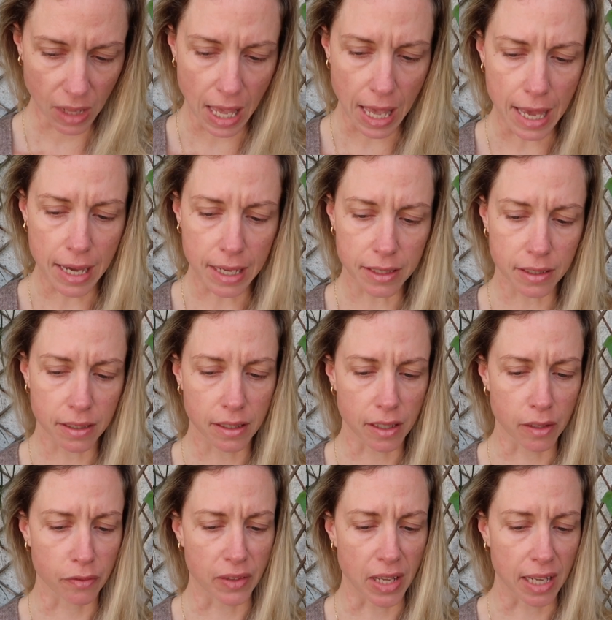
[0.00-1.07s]
and
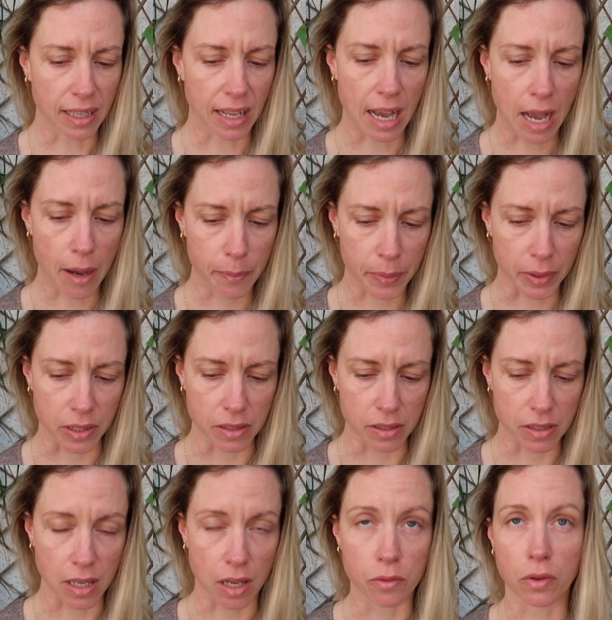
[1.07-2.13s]
if that
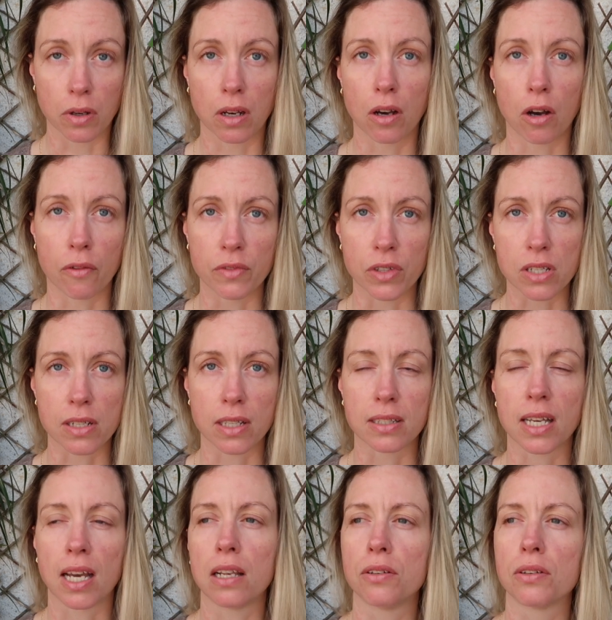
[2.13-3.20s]
happens I will obviously
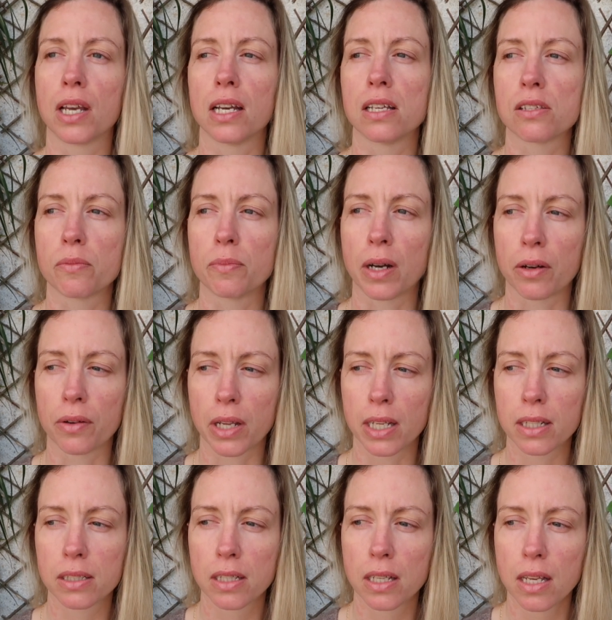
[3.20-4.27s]
tell you guys about
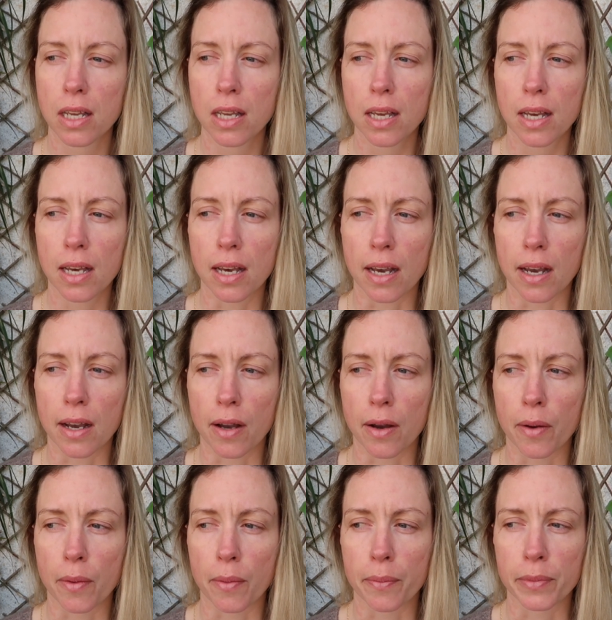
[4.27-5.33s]
it.
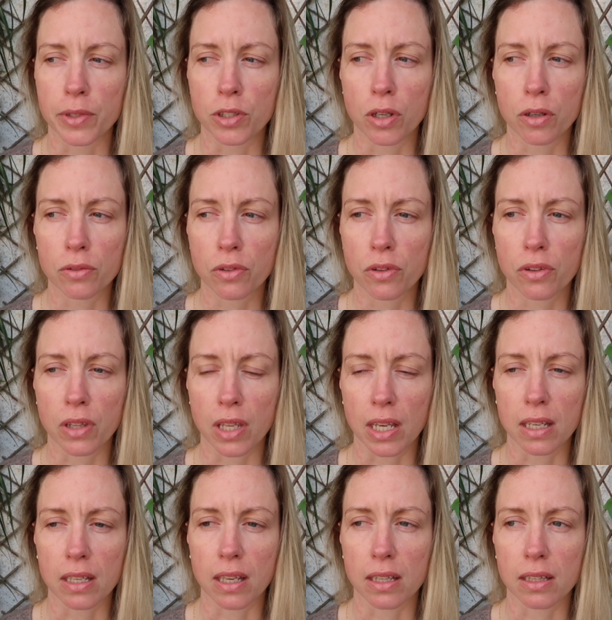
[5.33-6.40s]
Don't
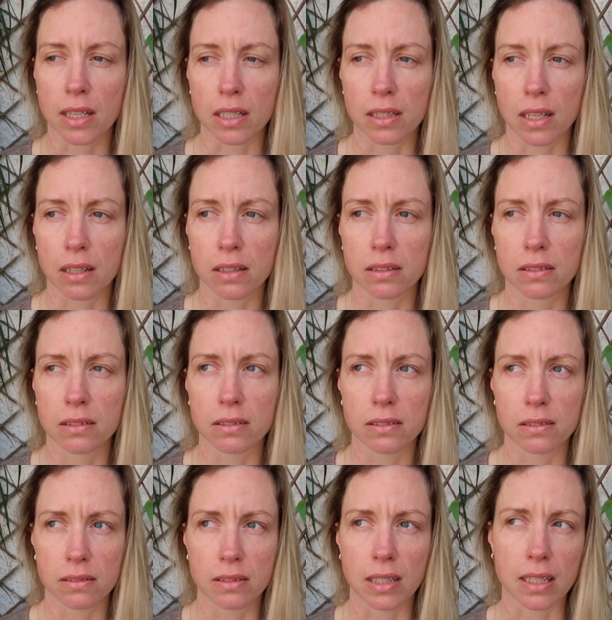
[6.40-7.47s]
think
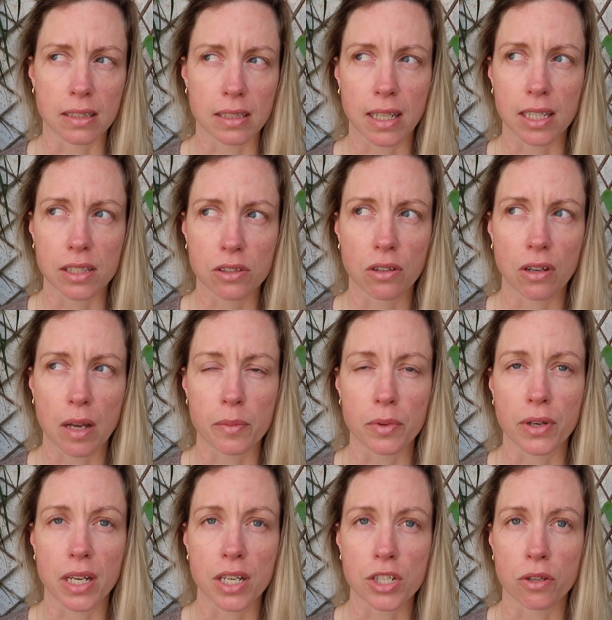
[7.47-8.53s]
that
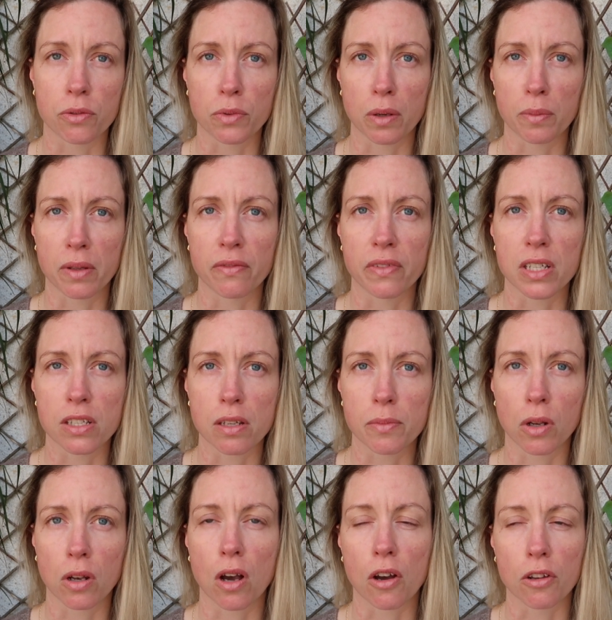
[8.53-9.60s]
collaboration will be
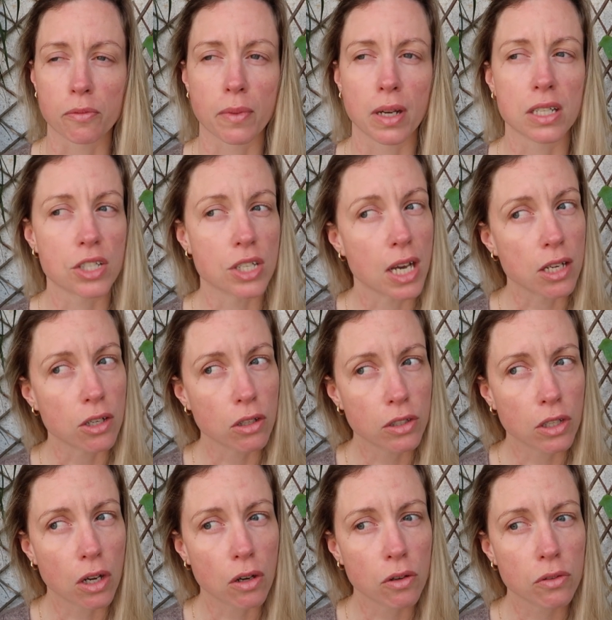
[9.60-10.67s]
visible on my channel
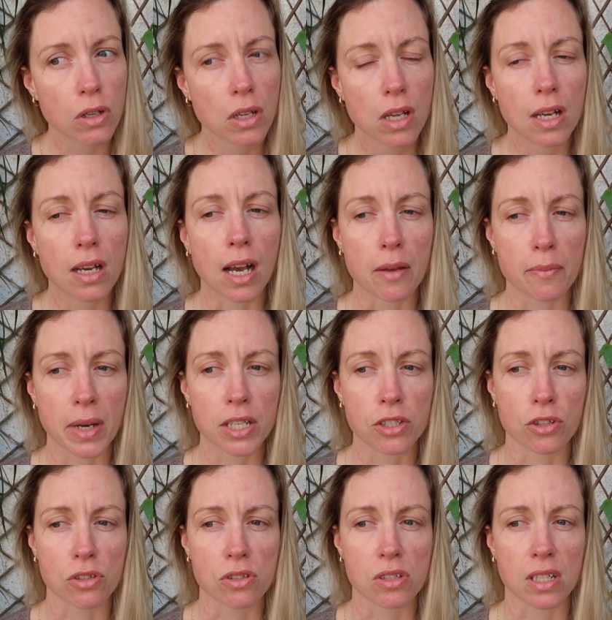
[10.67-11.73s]
though. I might
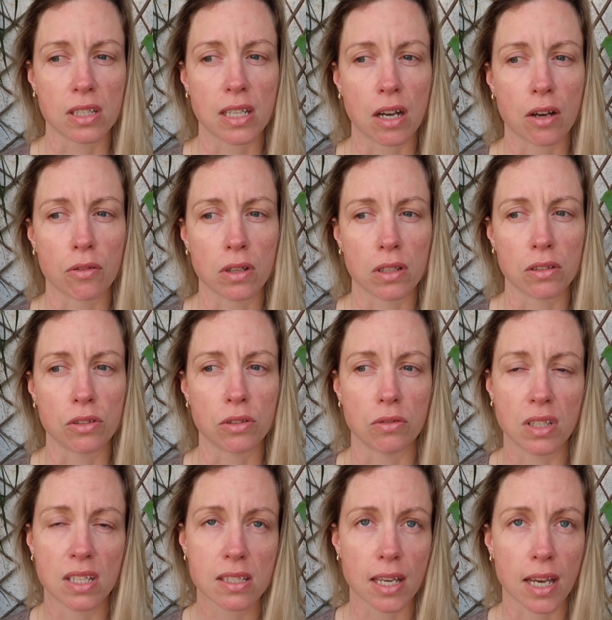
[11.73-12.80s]
just sit down and
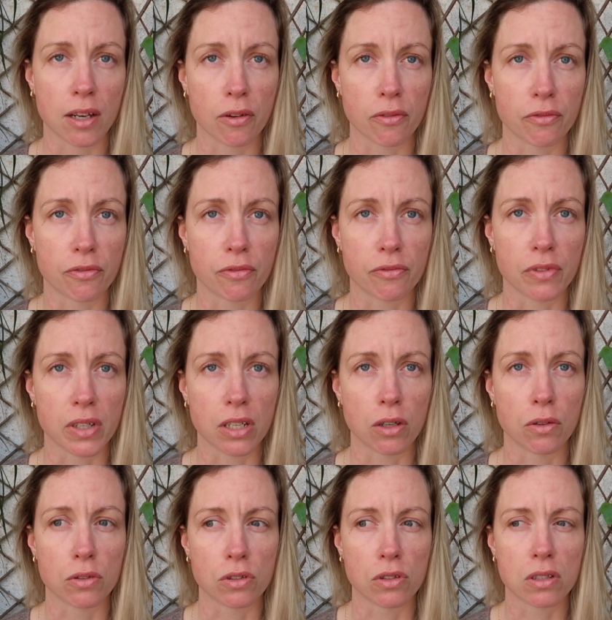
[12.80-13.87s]
do this kind of
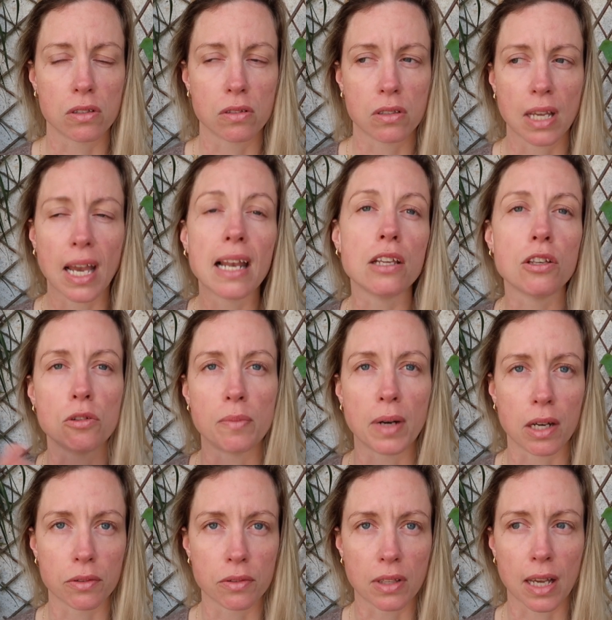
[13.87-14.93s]
video and tell you
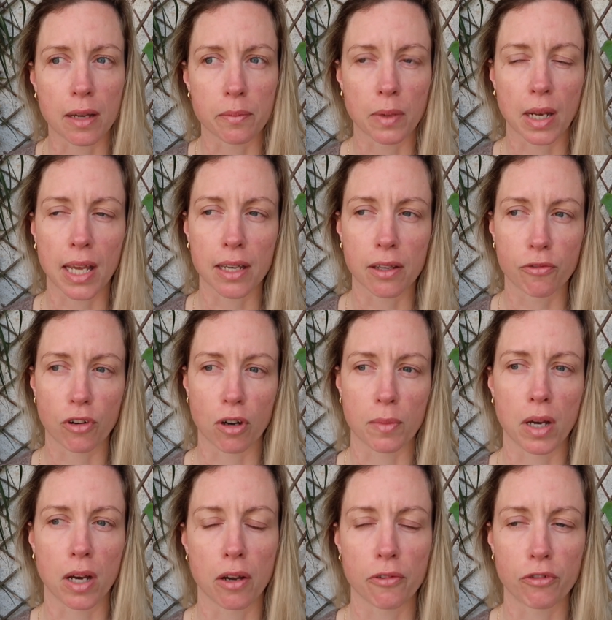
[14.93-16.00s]
about them, like from
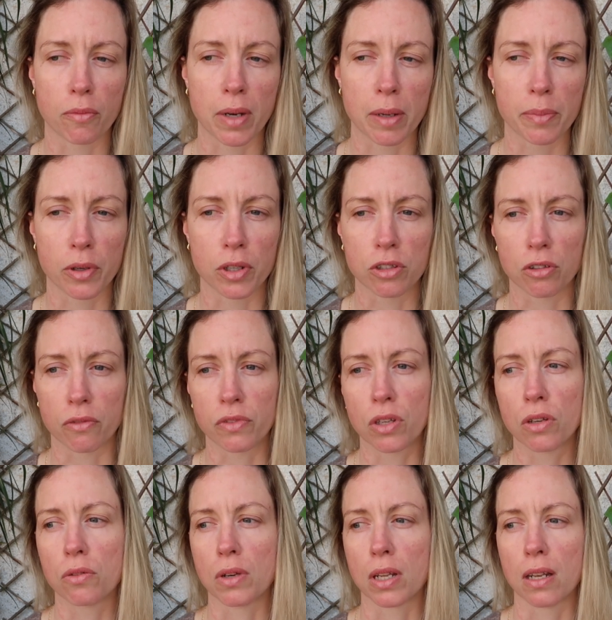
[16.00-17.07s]
my point of
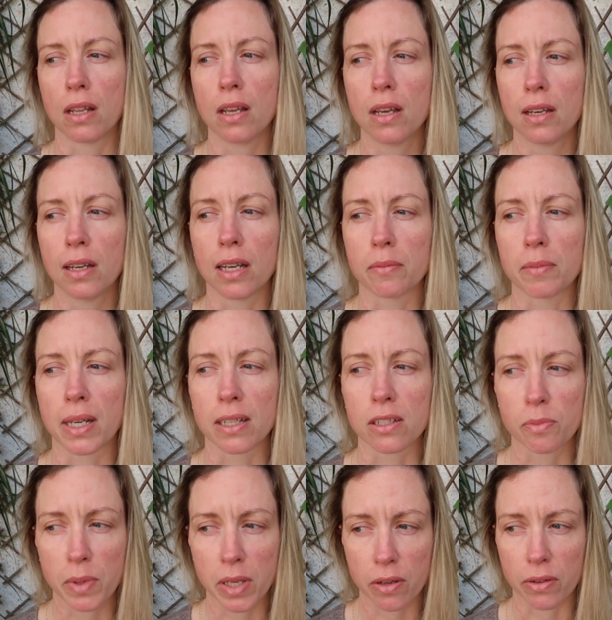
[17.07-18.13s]
view and my
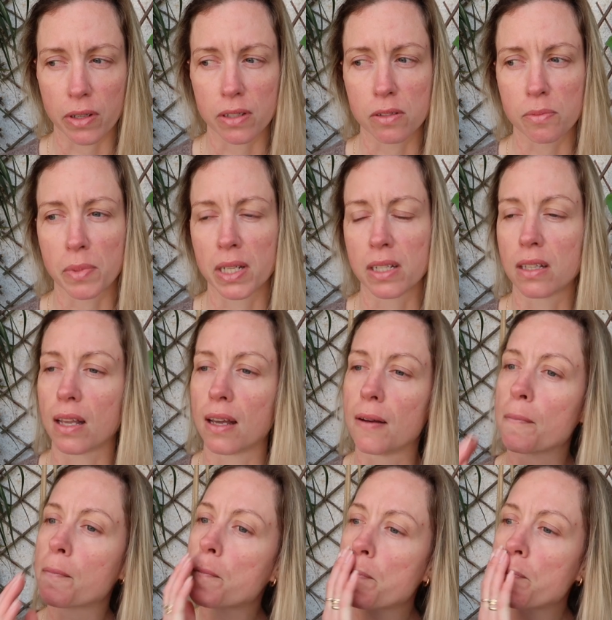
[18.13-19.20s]
experience, but
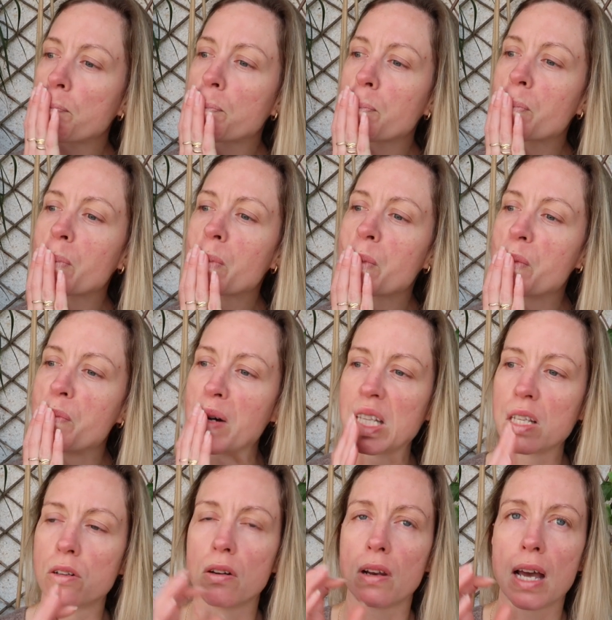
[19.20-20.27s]

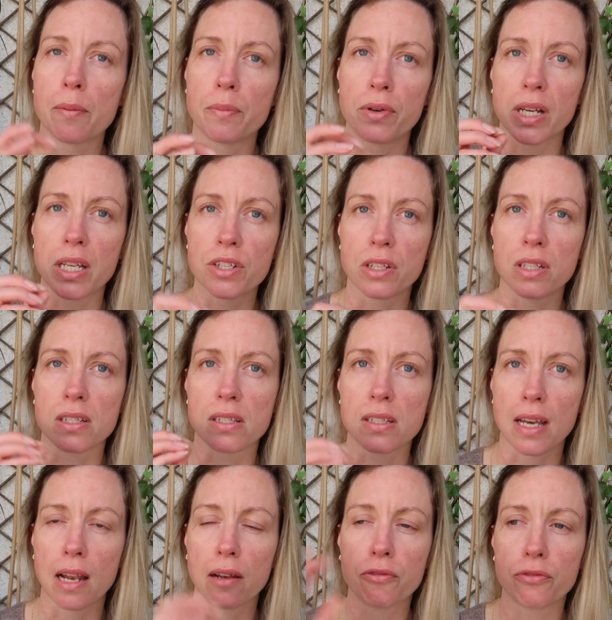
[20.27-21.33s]
the collaboration
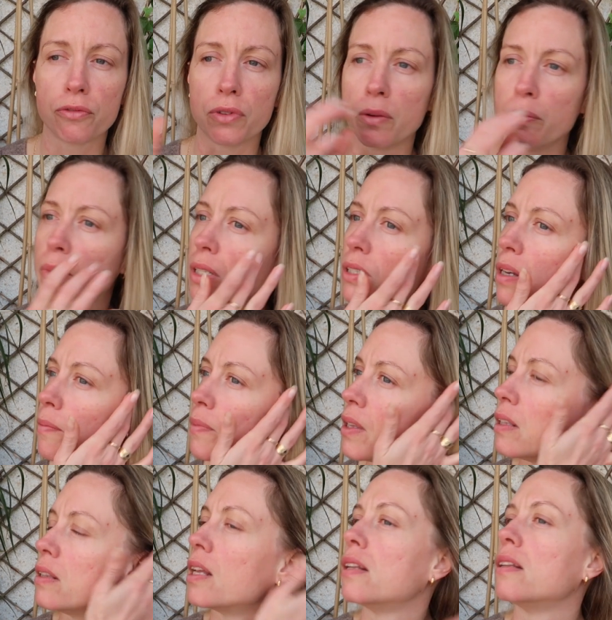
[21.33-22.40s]
itself will be
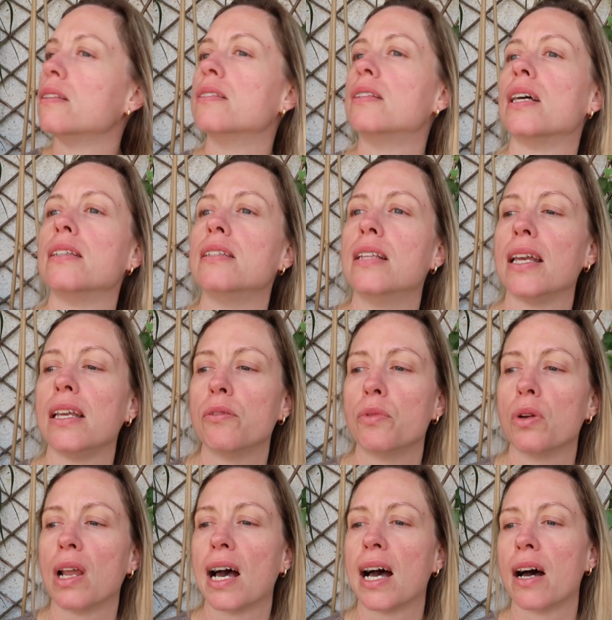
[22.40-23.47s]
something that they
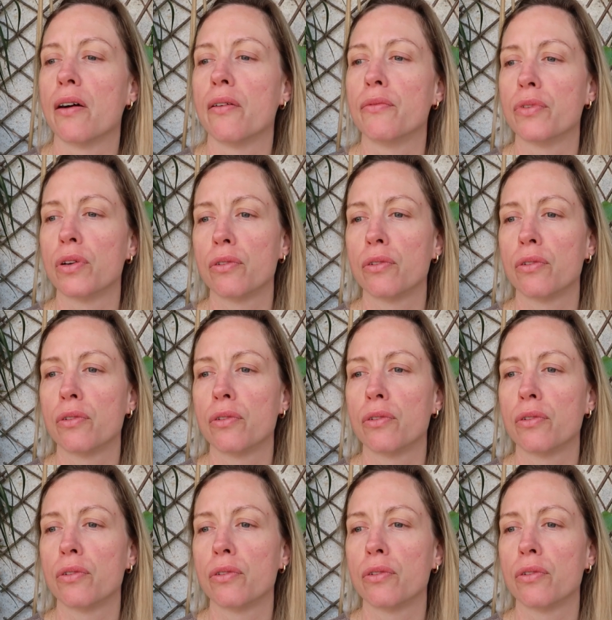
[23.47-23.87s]
will have